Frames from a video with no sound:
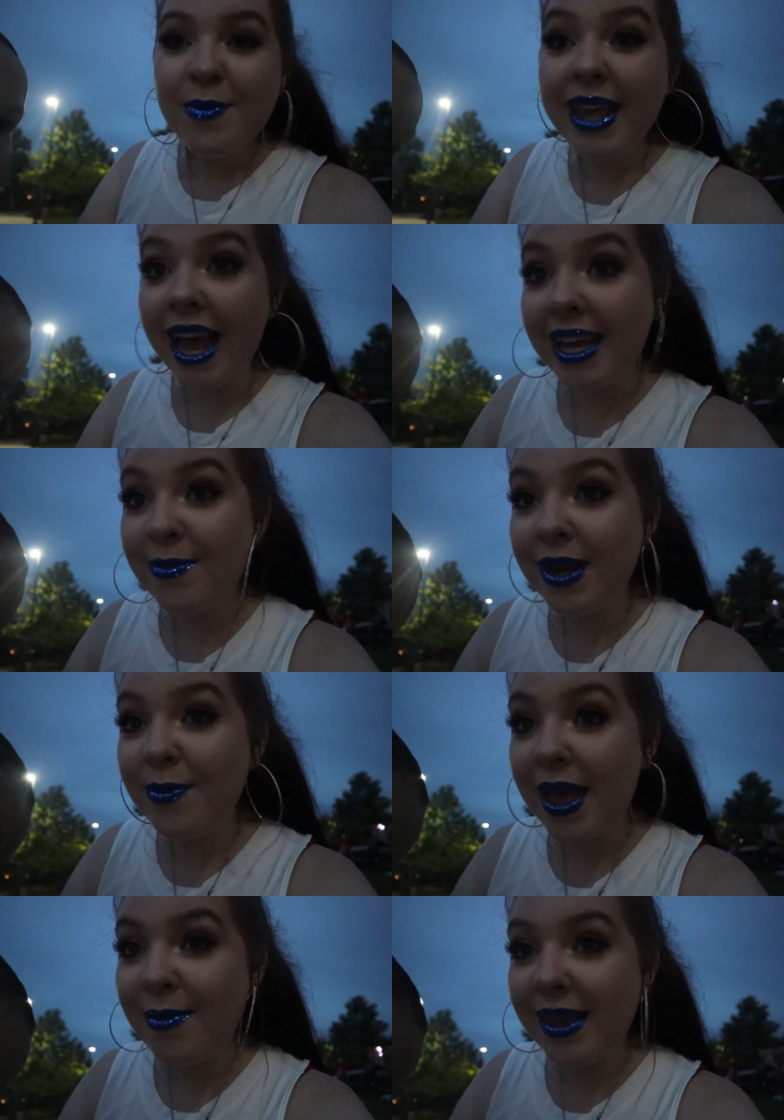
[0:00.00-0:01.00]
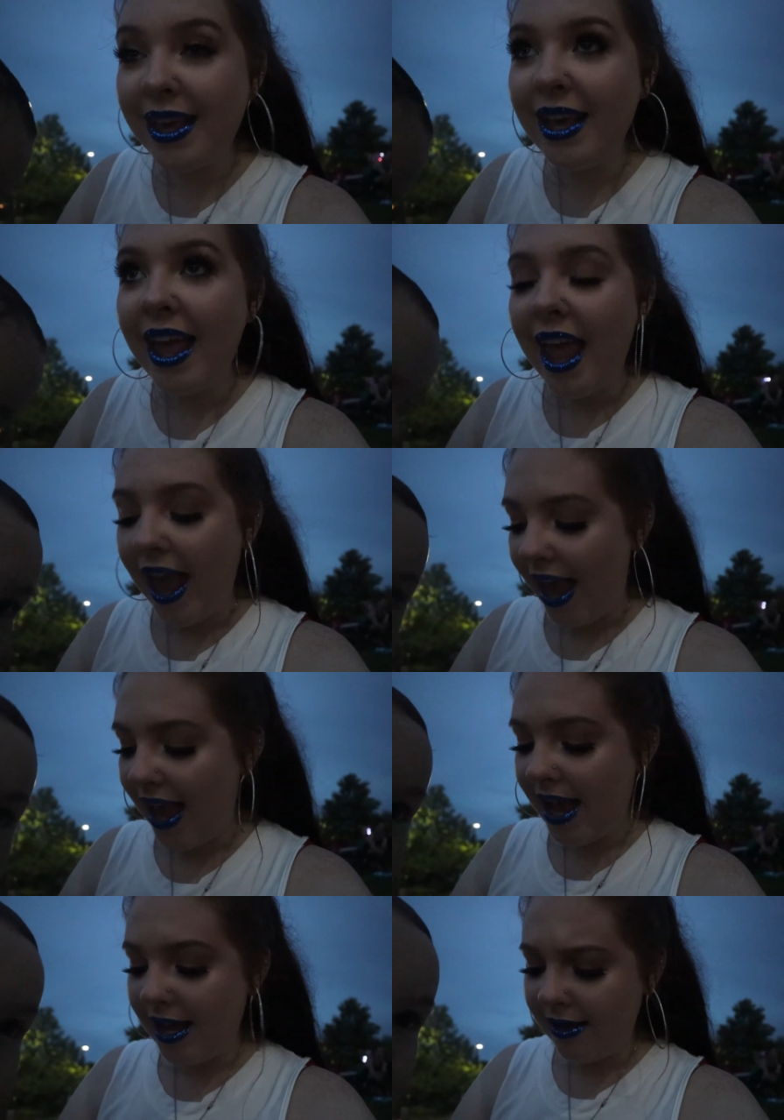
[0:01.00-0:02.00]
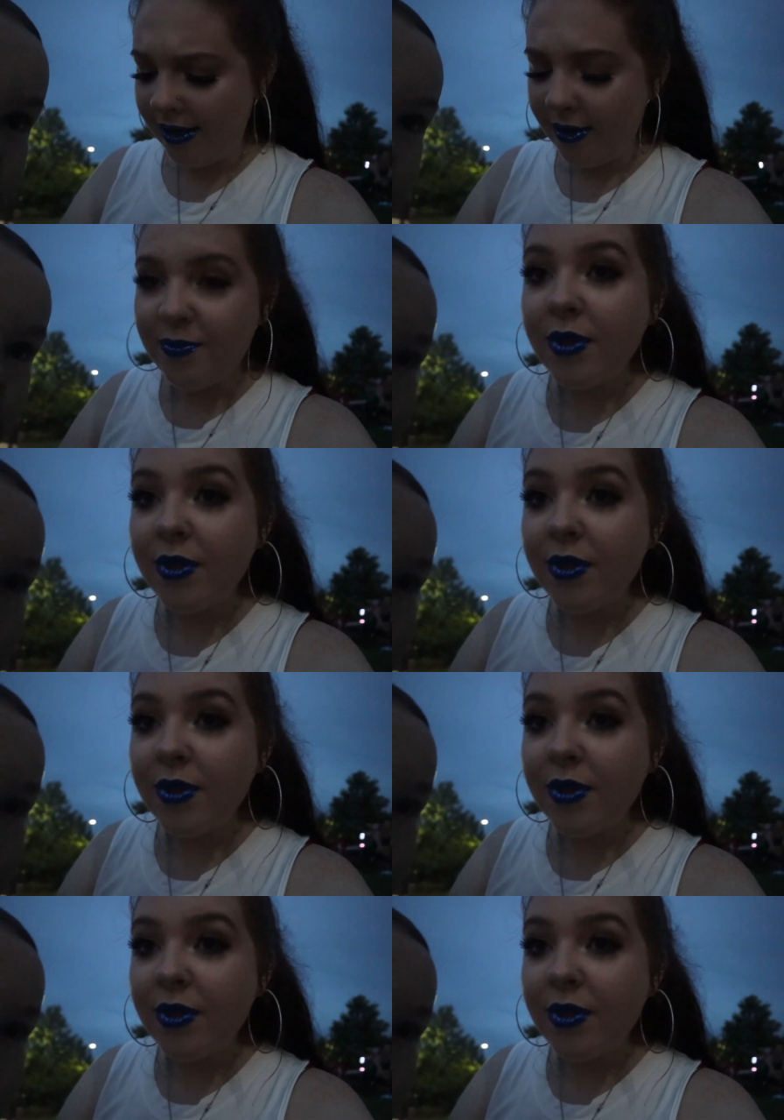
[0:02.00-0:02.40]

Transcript: But yeah, he made a baby, and